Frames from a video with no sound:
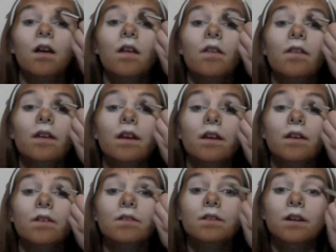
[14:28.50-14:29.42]
that I
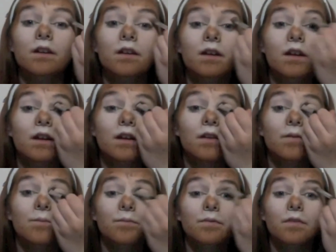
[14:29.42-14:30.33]
used earlier.
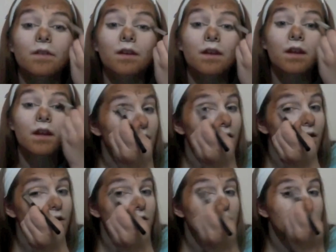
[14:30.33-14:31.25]

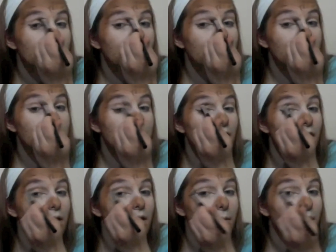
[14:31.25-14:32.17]
Just place
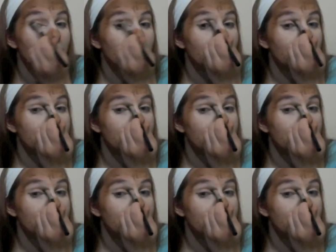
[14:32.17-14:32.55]
that in my crease.